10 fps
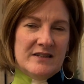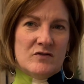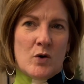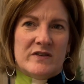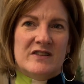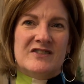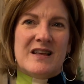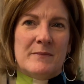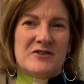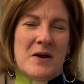And of course, in
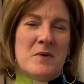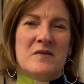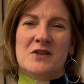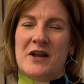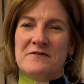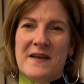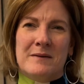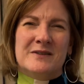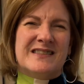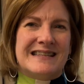summertime, we have a lot of
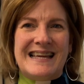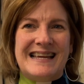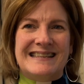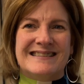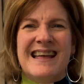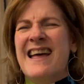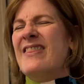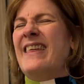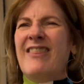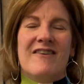families and kids.
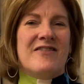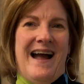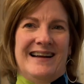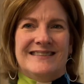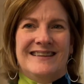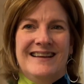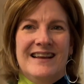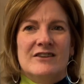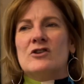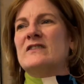They love that.
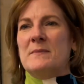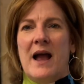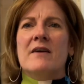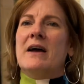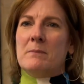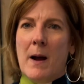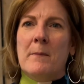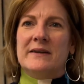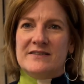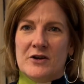Trust me, I've had
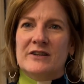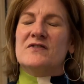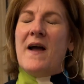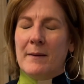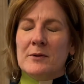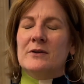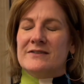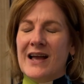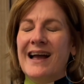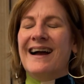Popeyes here. It's
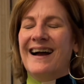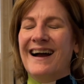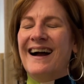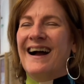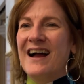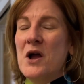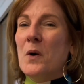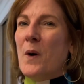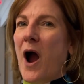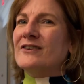fabulous.
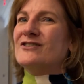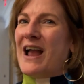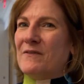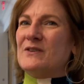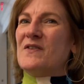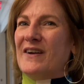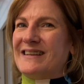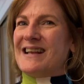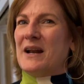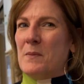Well, our staff was very
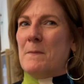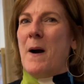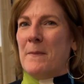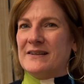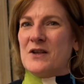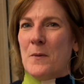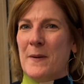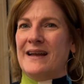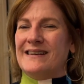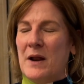excited when Popeyes
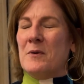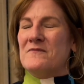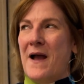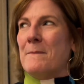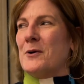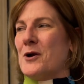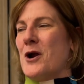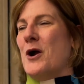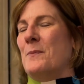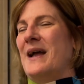opened and when Fat Burger
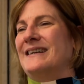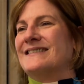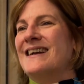opened.